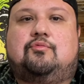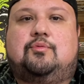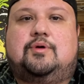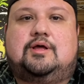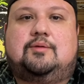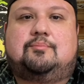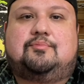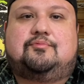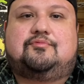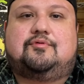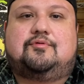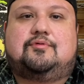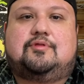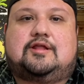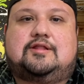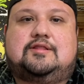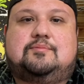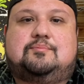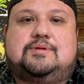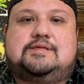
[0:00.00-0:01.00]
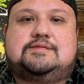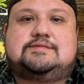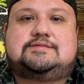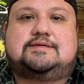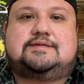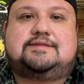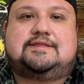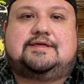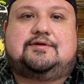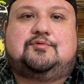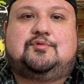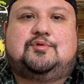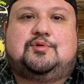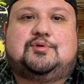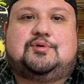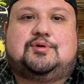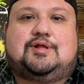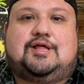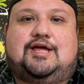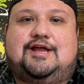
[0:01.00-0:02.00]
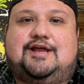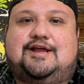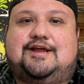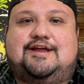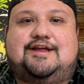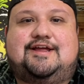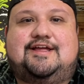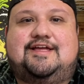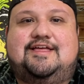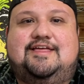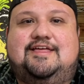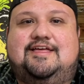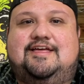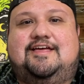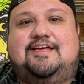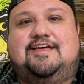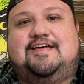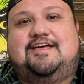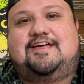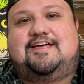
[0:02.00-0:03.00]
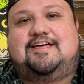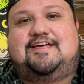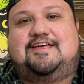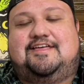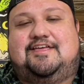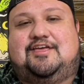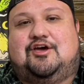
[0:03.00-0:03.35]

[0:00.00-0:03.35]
it seemed like sales went up for like the pizza. Like we were like,